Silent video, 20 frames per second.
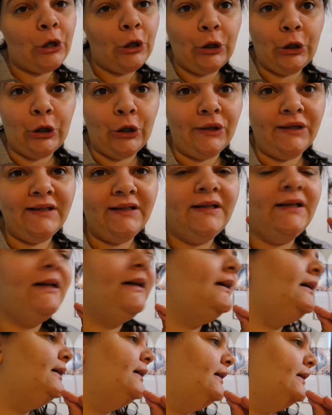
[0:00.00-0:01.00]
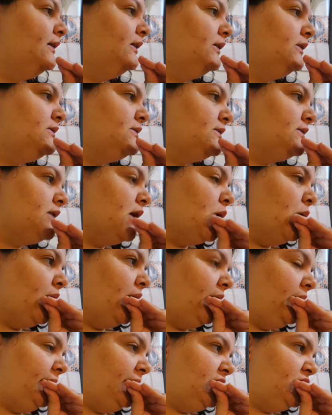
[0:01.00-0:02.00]
good. So
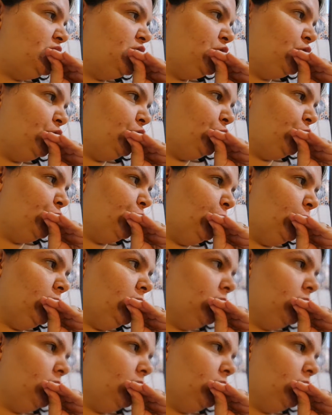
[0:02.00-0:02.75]
I need to